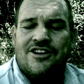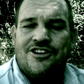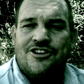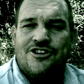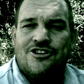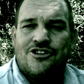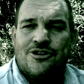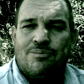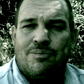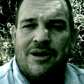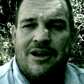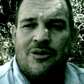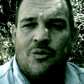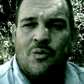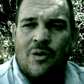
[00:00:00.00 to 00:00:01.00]
You should
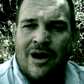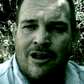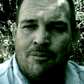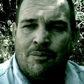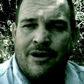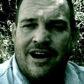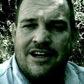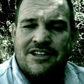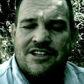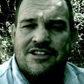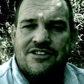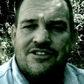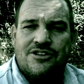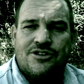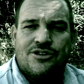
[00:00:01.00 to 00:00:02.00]
be well
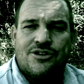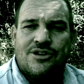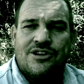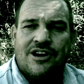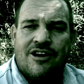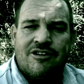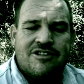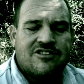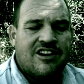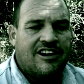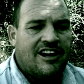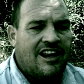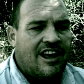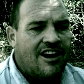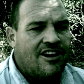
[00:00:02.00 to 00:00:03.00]
practiced. You should know
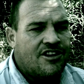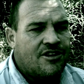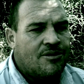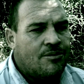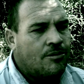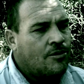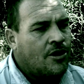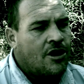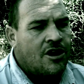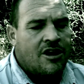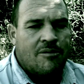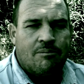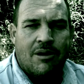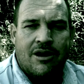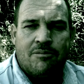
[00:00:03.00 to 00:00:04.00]
exactly how your
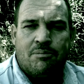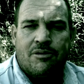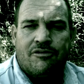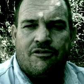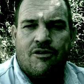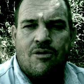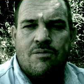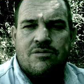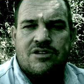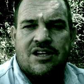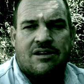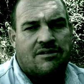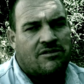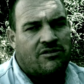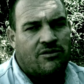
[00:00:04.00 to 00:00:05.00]
bow performs
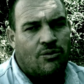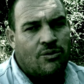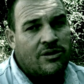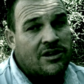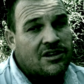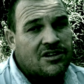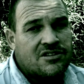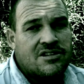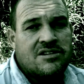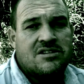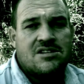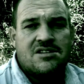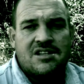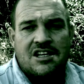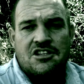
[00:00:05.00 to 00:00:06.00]
at all the
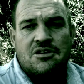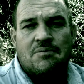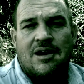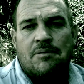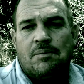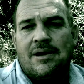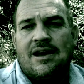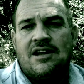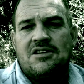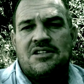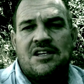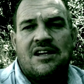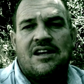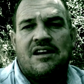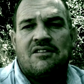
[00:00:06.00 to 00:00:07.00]
distances that you might be
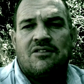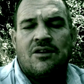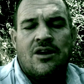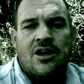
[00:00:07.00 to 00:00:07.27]
hunting at.